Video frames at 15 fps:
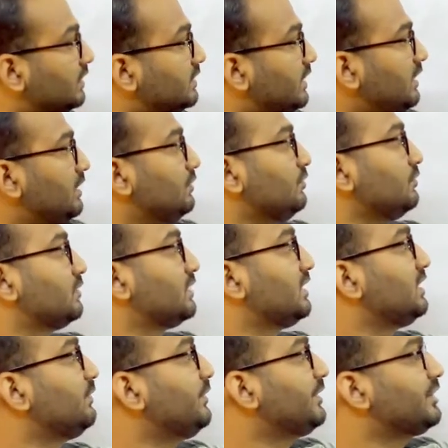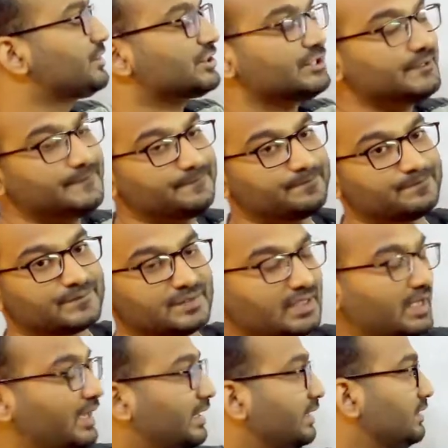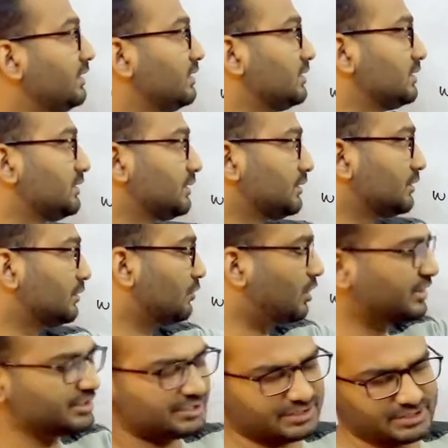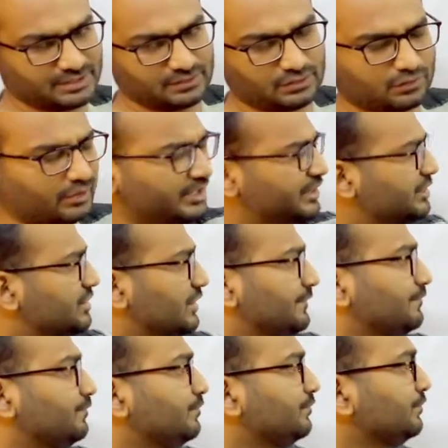tell you the limitation and constant or condition